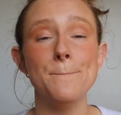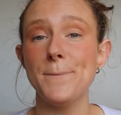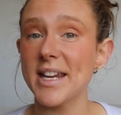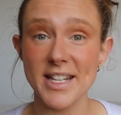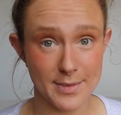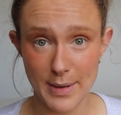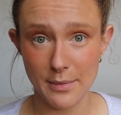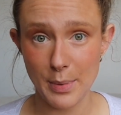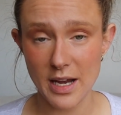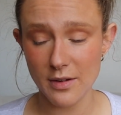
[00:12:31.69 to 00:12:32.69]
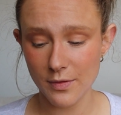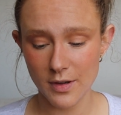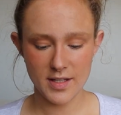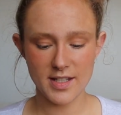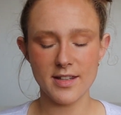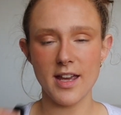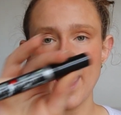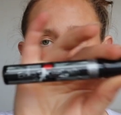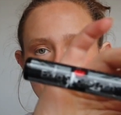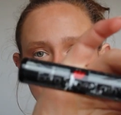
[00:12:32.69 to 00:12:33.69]
biggest pet peeve. This is
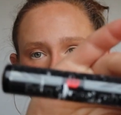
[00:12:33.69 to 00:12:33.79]
the Extra